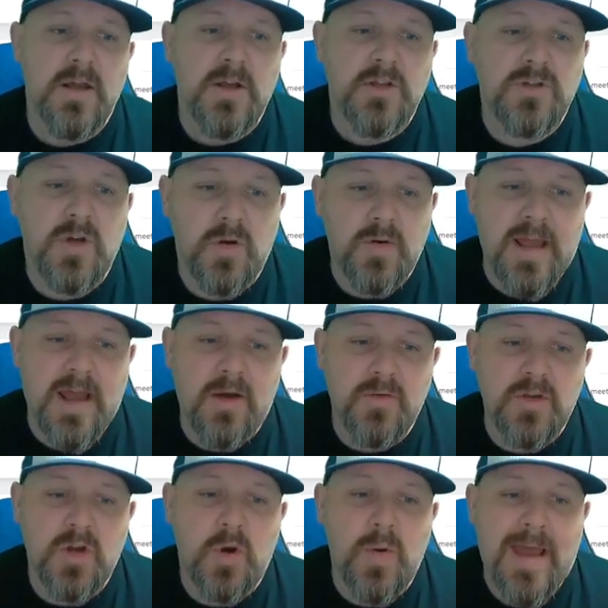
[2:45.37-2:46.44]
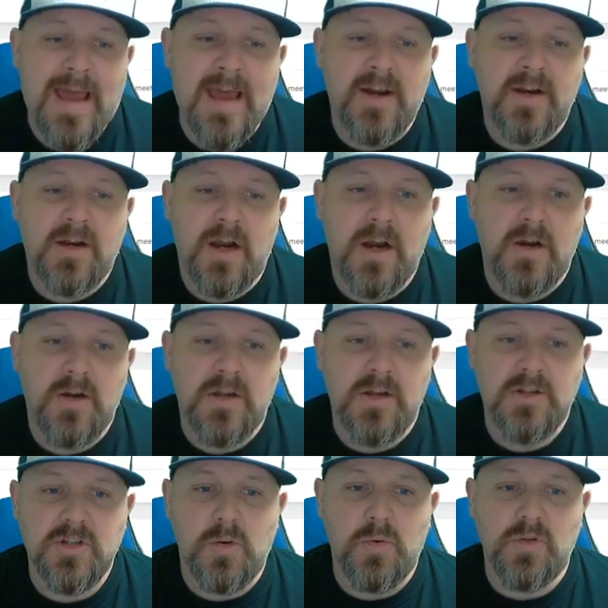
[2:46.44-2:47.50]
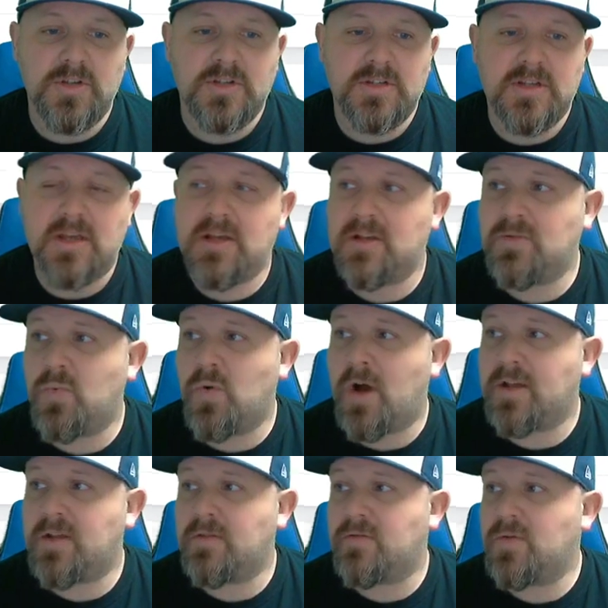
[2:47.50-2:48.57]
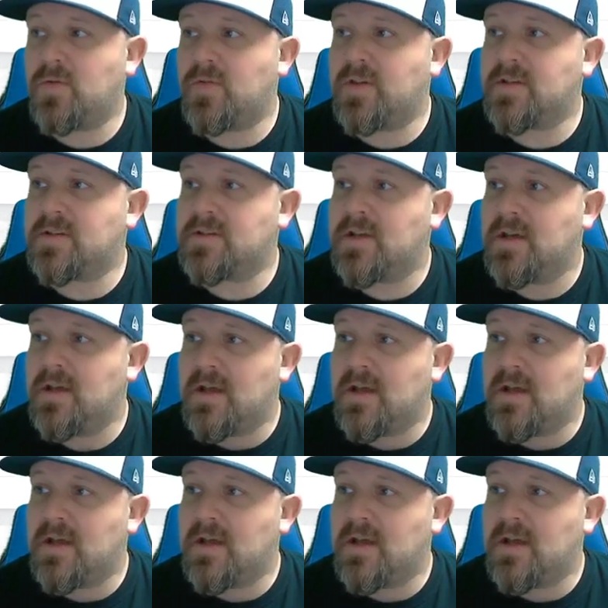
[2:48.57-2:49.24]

So now you go add a card. So we'll just walk you through this.